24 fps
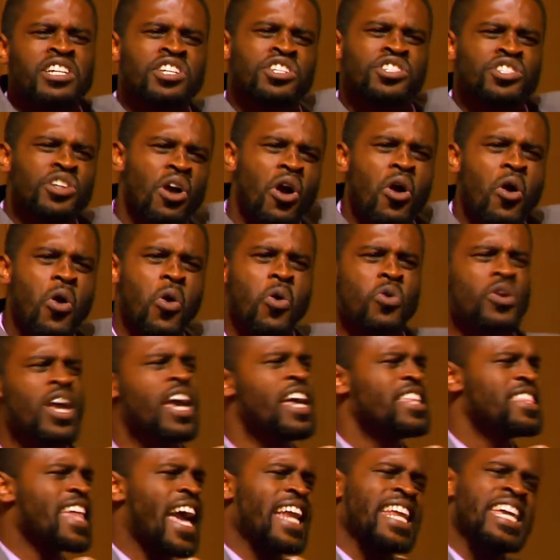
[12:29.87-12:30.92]
showed
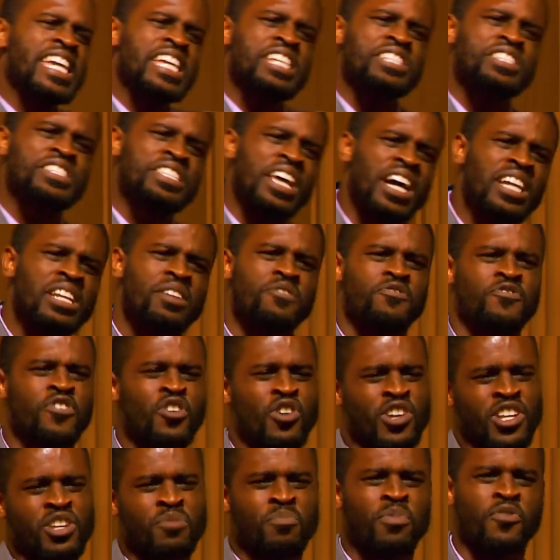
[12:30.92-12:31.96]
that he's done it for
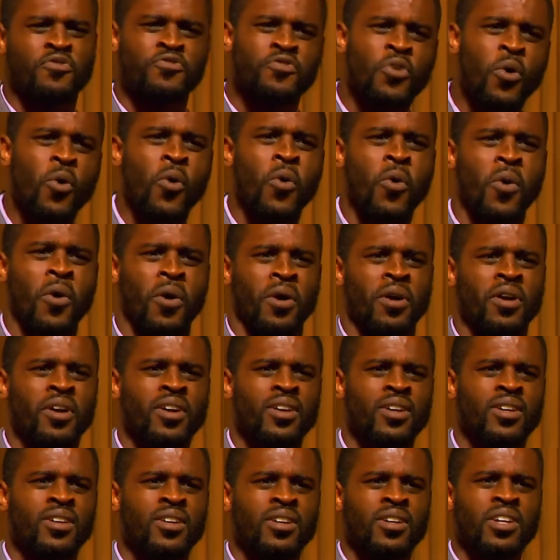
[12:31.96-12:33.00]
you before.
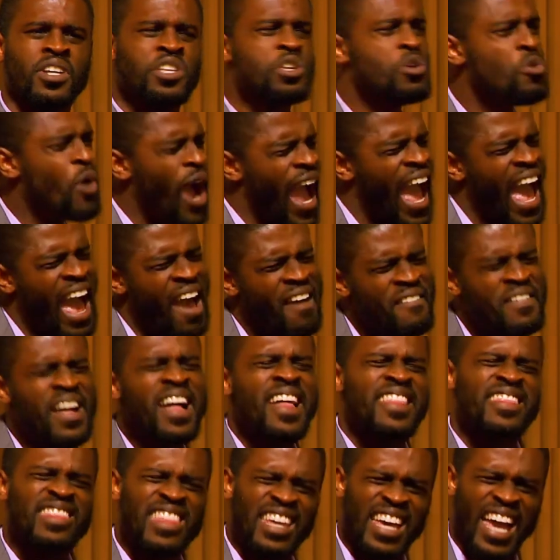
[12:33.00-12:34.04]
You
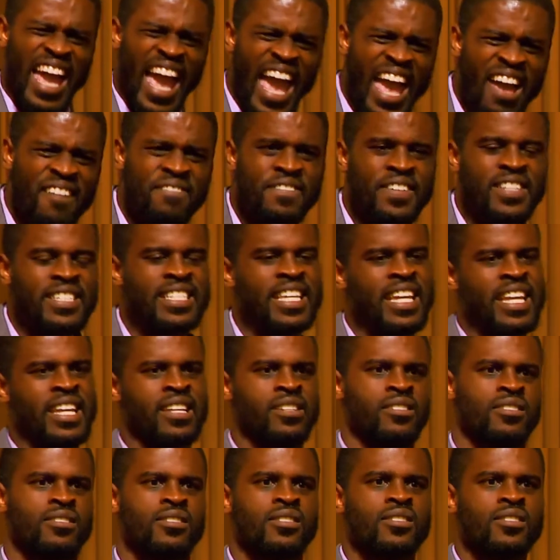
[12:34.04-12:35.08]
have the
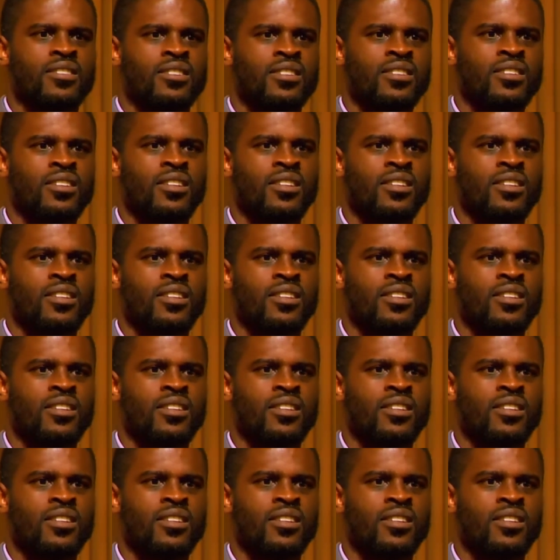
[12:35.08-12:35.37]
evidence.